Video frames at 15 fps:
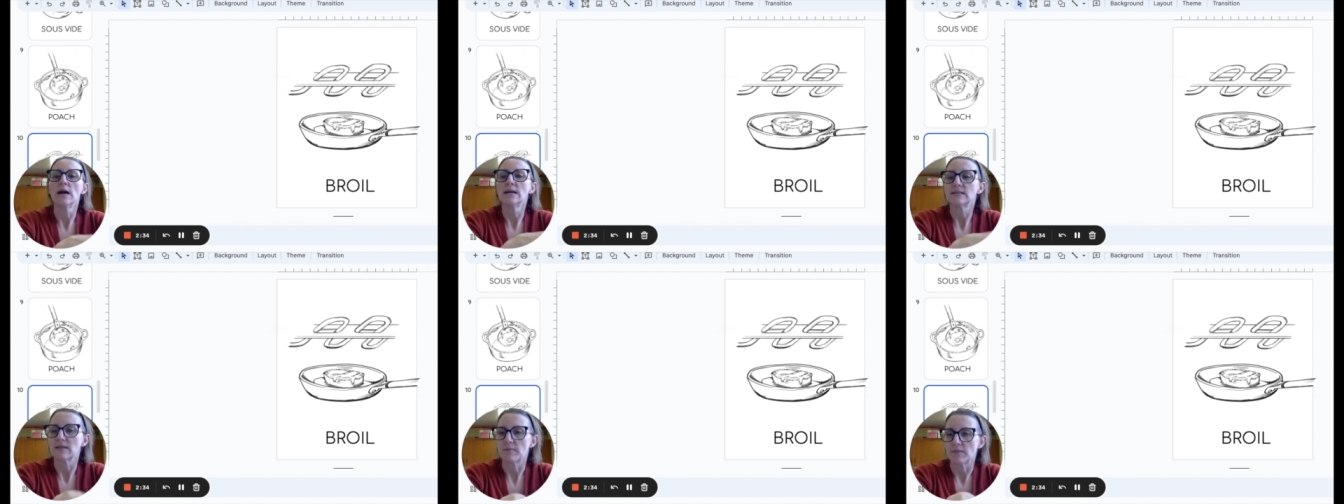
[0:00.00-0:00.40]

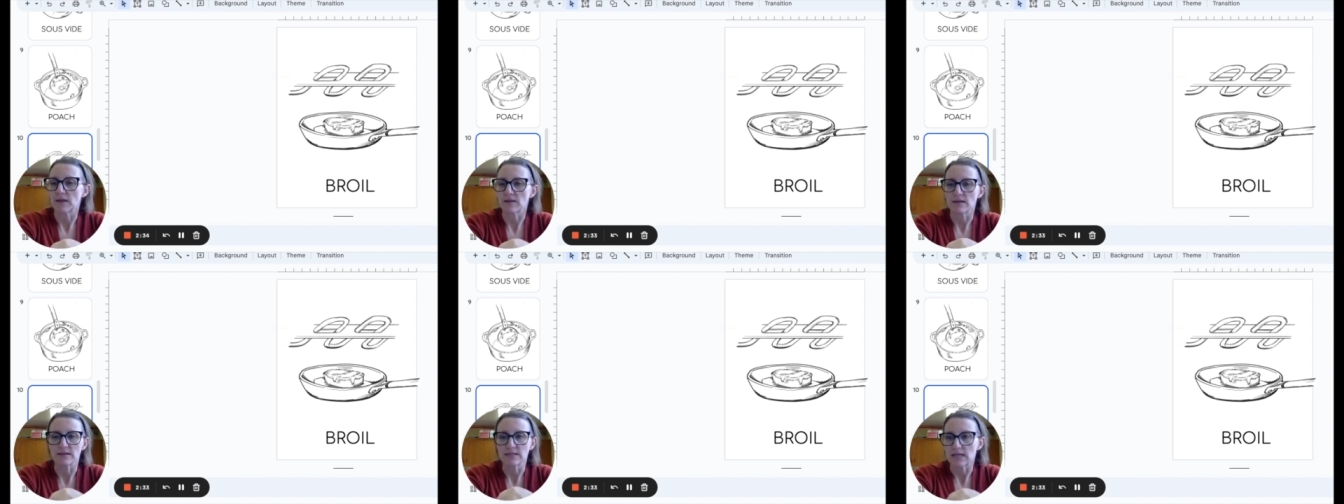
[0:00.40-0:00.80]

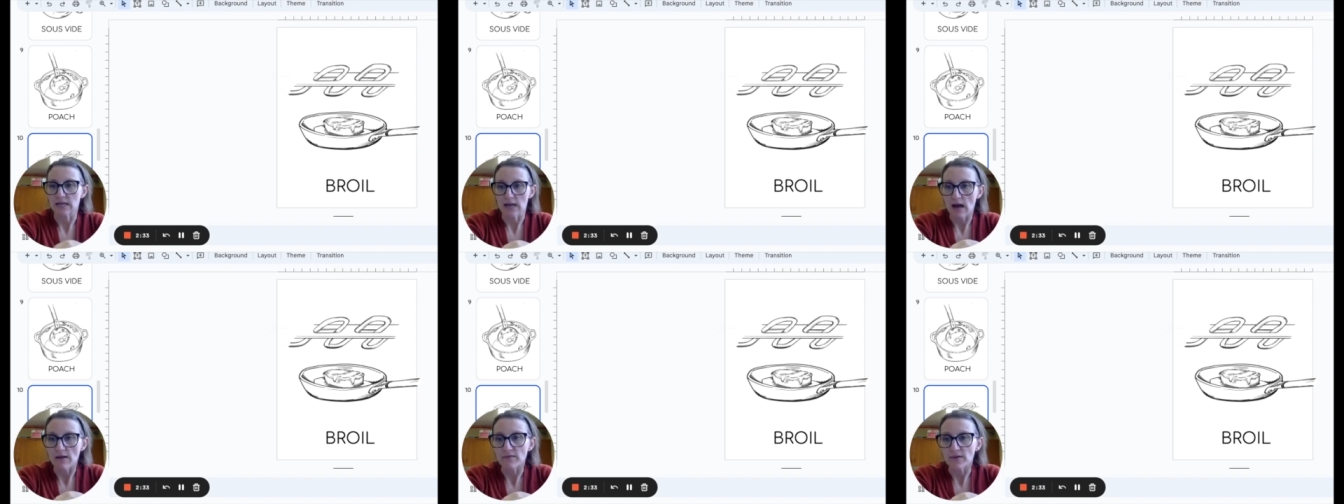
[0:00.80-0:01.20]
something that's in
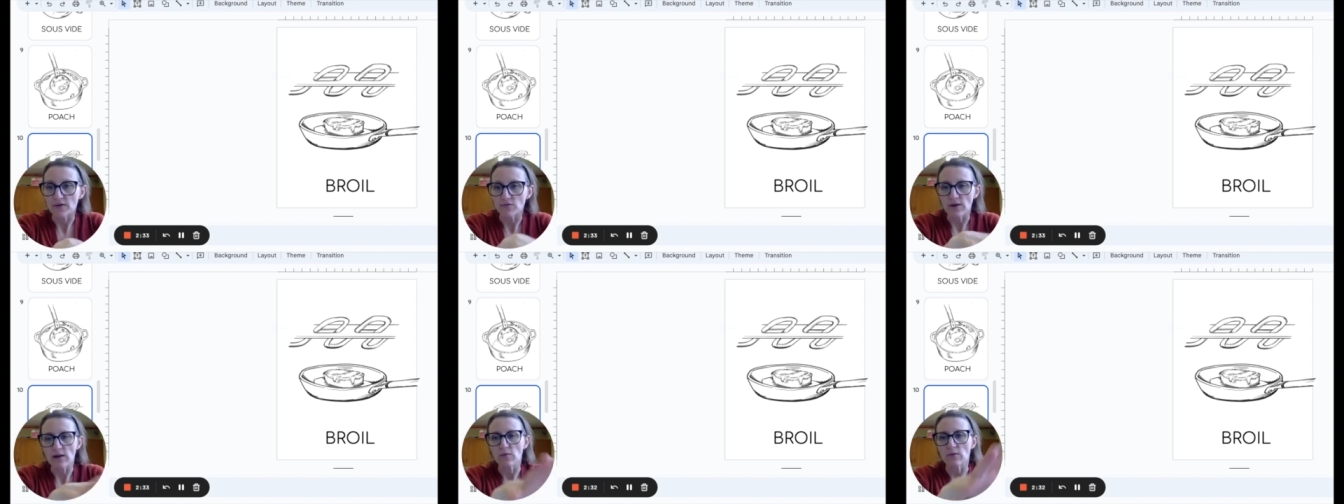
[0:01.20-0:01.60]
an
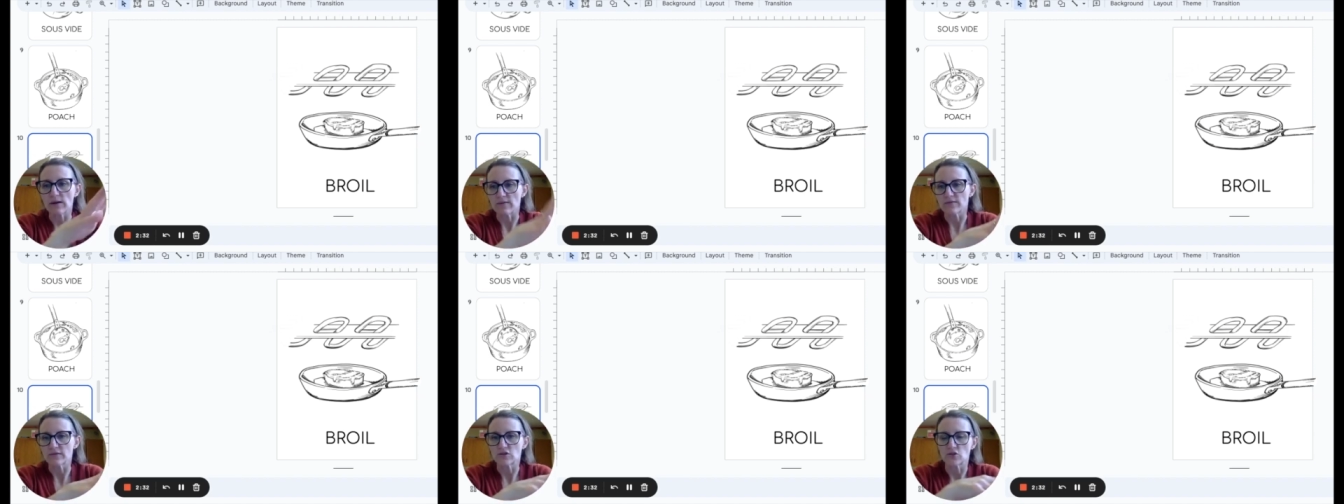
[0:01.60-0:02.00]
oven, right?
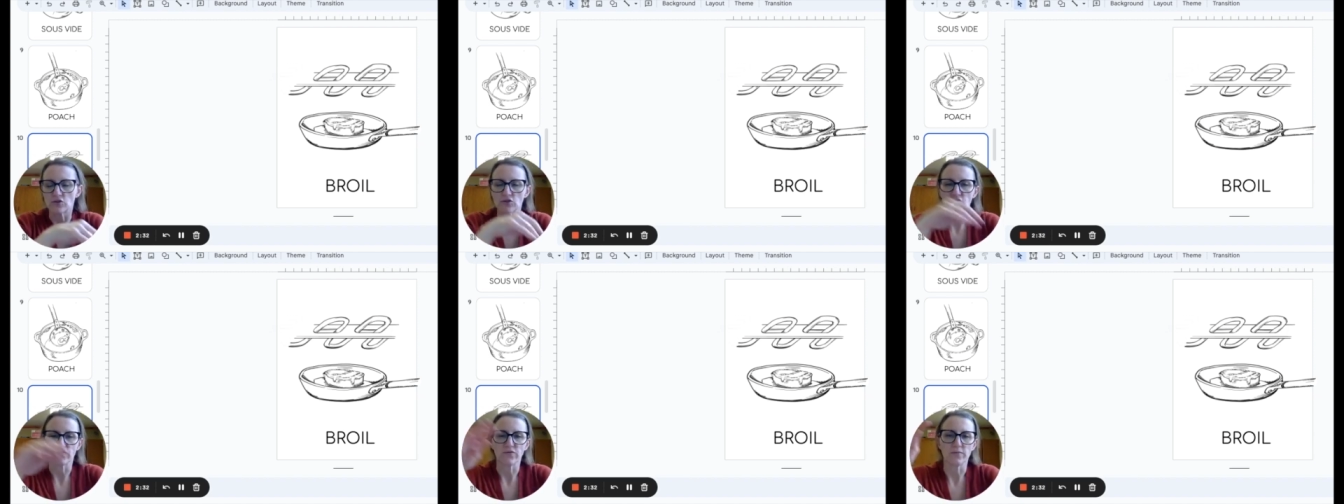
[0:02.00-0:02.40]
Whatever the
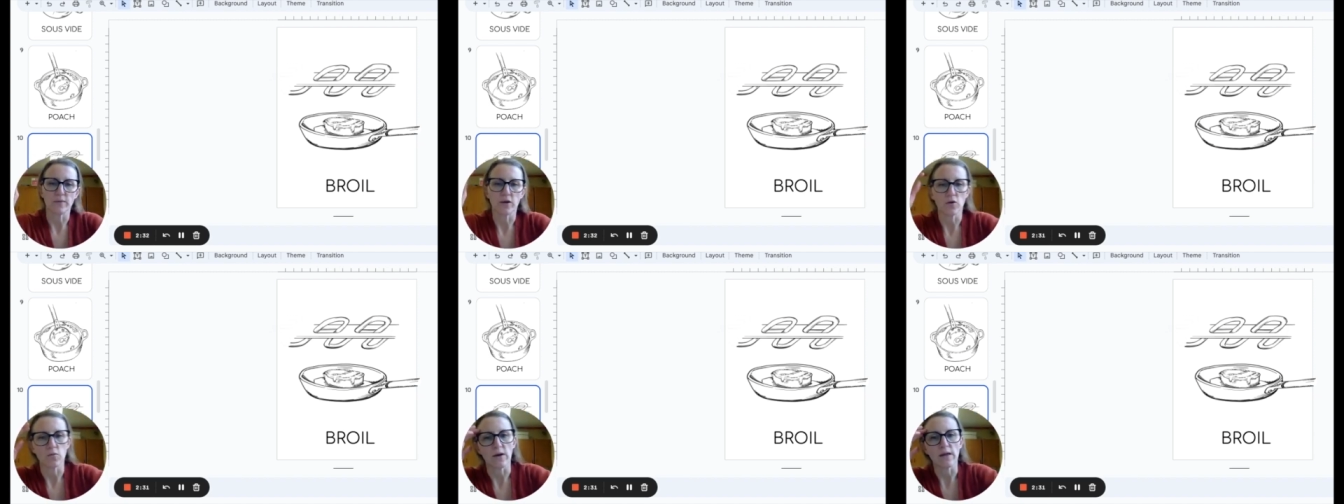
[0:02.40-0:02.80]
students are
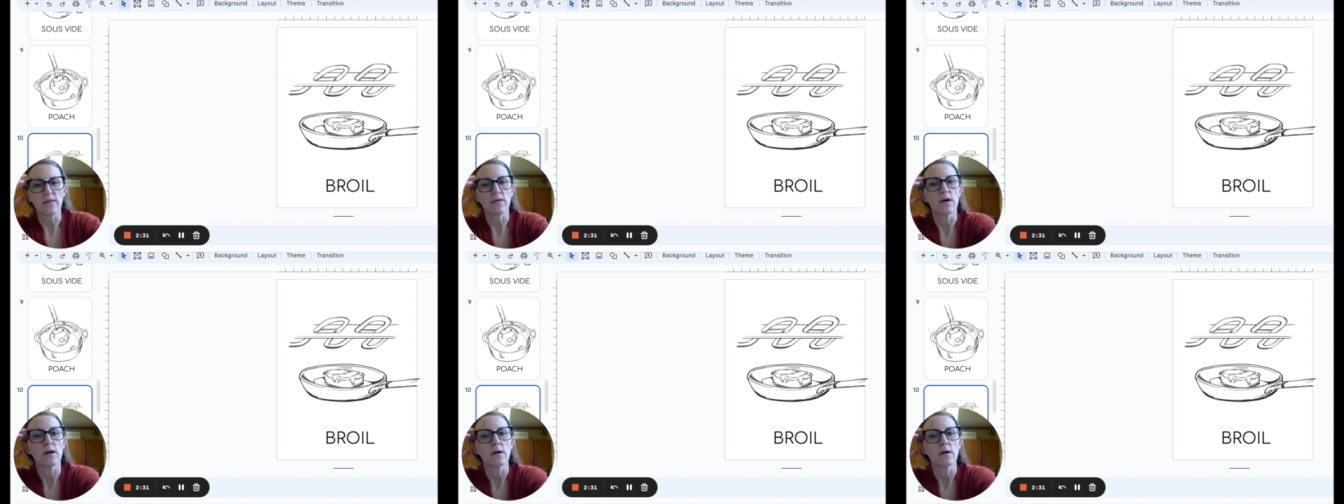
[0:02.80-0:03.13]
familiar with,